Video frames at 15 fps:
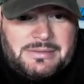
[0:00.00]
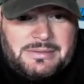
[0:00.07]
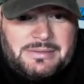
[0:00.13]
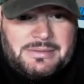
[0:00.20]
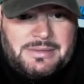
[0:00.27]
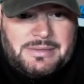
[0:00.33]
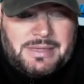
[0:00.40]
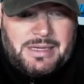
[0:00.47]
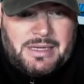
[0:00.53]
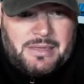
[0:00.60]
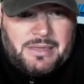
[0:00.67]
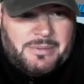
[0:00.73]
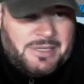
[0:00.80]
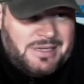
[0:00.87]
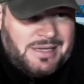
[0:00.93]
yeah, I
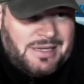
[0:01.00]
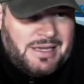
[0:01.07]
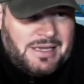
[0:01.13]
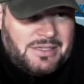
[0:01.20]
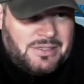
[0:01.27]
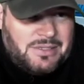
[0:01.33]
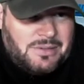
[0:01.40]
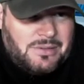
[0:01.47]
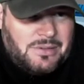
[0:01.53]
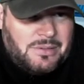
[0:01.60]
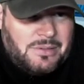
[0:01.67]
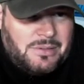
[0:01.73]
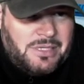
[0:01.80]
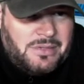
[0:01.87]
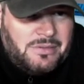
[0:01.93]
mean, yeah. So I
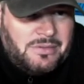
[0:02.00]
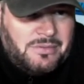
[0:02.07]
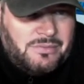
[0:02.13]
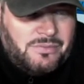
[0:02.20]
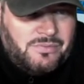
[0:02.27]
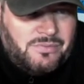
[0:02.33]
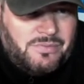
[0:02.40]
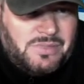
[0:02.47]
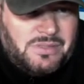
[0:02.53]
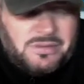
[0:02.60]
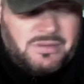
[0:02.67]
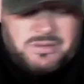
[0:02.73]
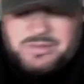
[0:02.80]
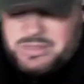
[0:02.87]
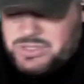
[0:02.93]
mean, the
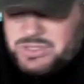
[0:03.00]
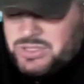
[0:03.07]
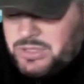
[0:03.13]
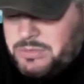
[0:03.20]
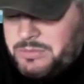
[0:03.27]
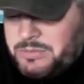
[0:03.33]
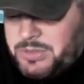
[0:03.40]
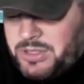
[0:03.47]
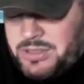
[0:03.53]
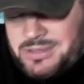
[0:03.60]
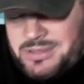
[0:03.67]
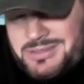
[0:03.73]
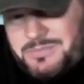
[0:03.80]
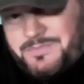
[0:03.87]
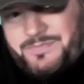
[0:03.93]
disturbing part
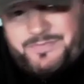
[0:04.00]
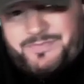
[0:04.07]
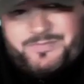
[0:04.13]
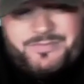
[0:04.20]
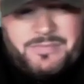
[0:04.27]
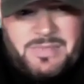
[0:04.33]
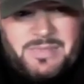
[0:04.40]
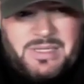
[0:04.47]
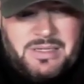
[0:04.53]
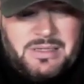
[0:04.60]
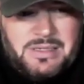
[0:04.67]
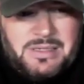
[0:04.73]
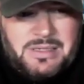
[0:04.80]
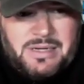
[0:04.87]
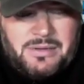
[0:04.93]
is
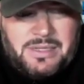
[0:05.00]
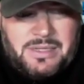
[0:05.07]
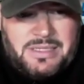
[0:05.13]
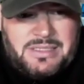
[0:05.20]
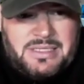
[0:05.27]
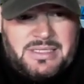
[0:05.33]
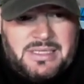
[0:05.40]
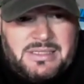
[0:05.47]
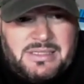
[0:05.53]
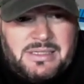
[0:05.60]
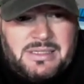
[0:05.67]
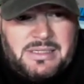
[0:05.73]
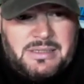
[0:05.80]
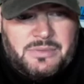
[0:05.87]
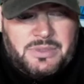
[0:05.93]
I don't like states
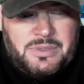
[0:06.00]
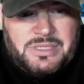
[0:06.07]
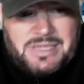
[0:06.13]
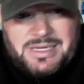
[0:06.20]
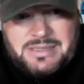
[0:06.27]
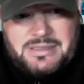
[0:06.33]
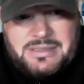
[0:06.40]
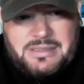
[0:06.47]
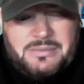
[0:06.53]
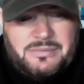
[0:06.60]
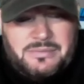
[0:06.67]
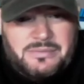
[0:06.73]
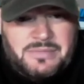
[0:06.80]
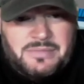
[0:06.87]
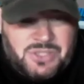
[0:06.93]
like Wisconsin
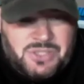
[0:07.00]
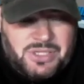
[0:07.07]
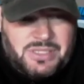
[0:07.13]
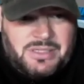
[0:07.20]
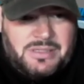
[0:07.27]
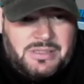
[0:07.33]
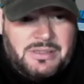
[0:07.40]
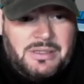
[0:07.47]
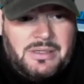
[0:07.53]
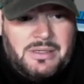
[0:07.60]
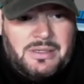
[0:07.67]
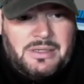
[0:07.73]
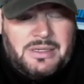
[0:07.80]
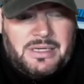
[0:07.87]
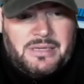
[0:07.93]
and Michigan
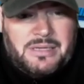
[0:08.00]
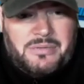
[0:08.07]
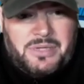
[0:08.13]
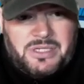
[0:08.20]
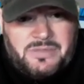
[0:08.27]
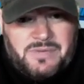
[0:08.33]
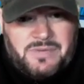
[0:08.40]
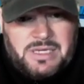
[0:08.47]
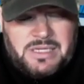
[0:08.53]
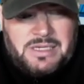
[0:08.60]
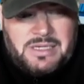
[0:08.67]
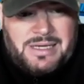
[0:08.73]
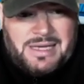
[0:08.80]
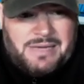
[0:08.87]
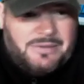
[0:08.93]
and
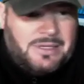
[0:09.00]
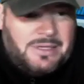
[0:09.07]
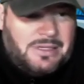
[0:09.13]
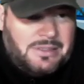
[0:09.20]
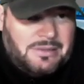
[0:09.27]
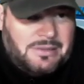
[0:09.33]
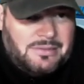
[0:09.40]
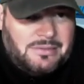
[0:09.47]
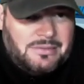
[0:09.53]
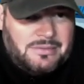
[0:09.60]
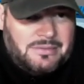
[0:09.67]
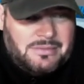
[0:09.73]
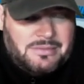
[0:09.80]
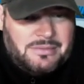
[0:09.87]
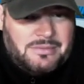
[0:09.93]
Pennsylvania having
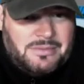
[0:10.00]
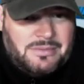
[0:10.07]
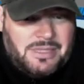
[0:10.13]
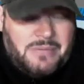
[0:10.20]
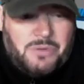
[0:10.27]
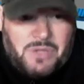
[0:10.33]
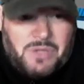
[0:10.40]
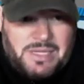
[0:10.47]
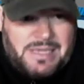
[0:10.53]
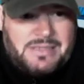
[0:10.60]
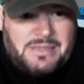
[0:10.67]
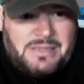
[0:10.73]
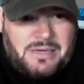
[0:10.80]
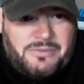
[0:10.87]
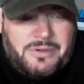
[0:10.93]
liberal ass
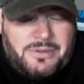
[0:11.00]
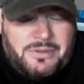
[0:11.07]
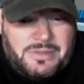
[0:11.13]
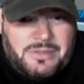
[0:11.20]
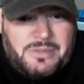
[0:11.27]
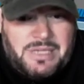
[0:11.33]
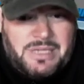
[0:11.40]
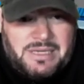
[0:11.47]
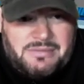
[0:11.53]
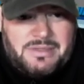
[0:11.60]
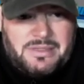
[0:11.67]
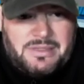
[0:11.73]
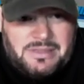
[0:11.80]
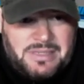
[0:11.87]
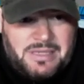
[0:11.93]
governors that we have to
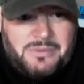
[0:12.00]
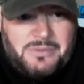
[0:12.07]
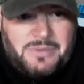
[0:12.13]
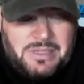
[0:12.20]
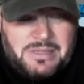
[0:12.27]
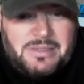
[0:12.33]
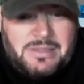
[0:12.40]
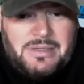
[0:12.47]
contend with.